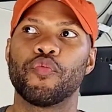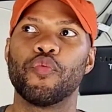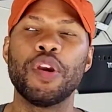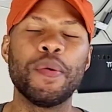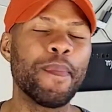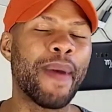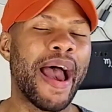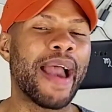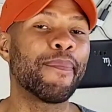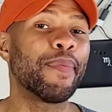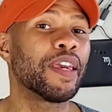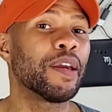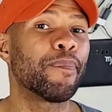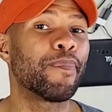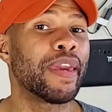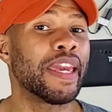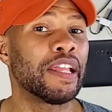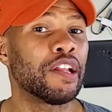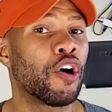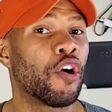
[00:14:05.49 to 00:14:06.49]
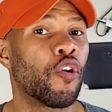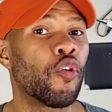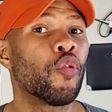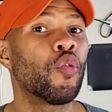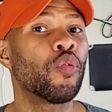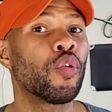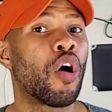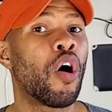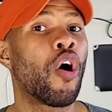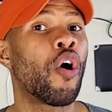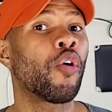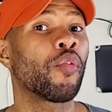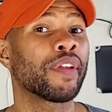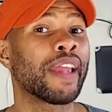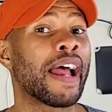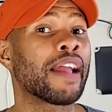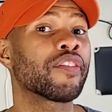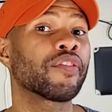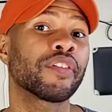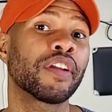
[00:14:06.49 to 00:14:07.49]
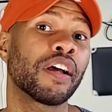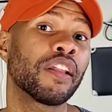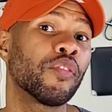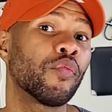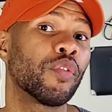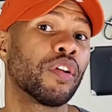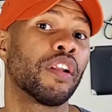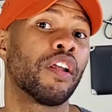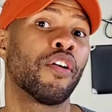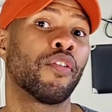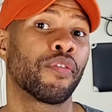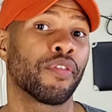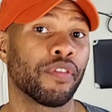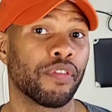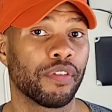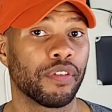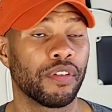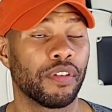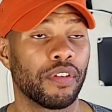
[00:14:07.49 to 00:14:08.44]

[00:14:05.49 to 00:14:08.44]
we might be competing on who's going to hold out on the other one longer.